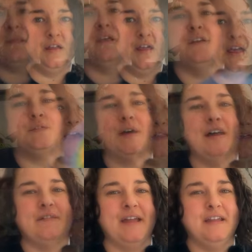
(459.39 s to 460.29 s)
So I
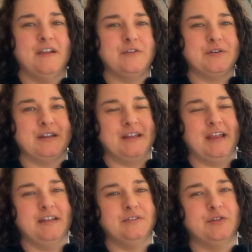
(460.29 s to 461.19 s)
have
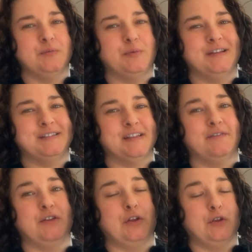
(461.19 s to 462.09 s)

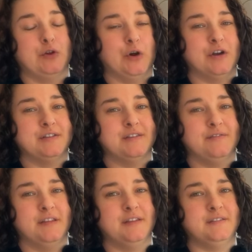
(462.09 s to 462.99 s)
882.7 yards of
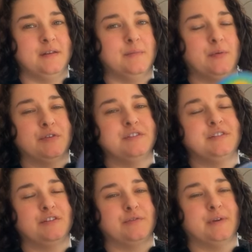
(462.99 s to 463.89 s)
this, but we're just
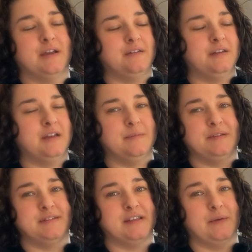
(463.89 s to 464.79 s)
going to round it up
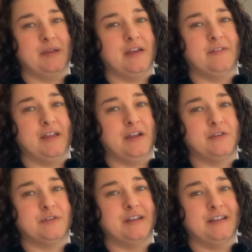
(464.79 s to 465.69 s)
and say we have
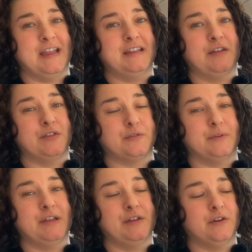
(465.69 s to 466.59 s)

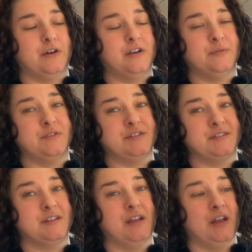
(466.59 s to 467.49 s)
883 yards, which
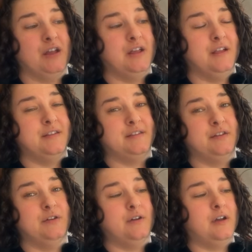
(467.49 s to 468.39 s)
is
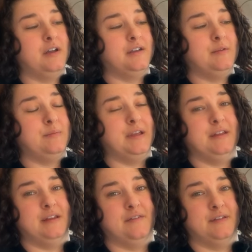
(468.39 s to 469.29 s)
still a good
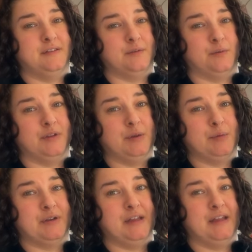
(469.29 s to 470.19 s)
bit of this really
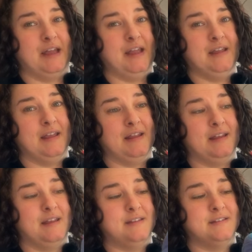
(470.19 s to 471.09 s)
pretty cake.
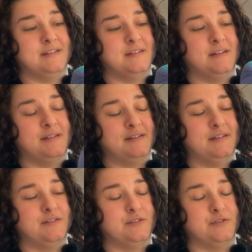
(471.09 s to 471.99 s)
And
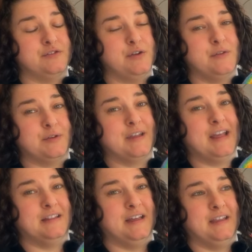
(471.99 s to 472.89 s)
since there's no other
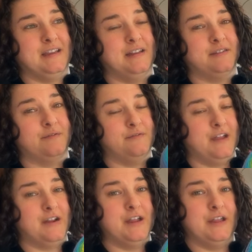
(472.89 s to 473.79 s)
cake like it, it's
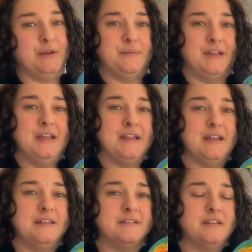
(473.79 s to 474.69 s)
very unique and
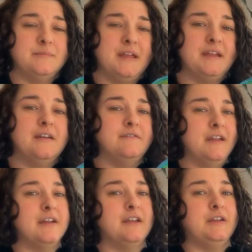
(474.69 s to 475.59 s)
it's going to make a
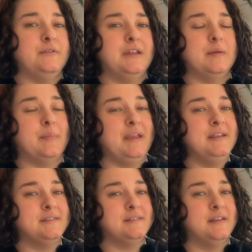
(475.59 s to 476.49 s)
very unique
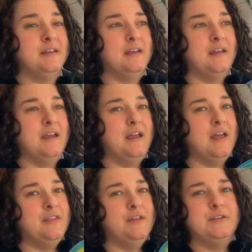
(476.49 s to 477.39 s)
piece
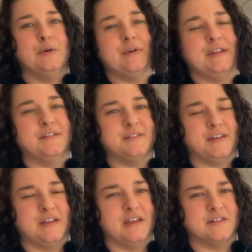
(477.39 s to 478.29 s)
that no one else
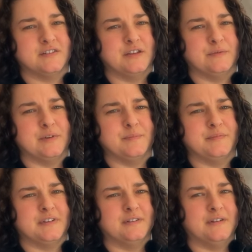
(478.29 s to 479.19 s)
can actually re
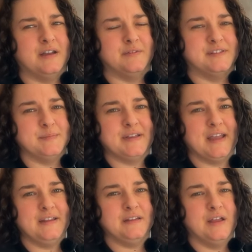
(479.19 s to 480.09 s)
uh,
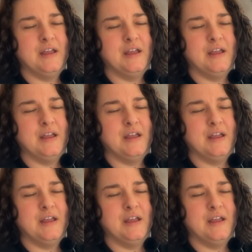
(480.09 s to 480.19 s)
reciprocate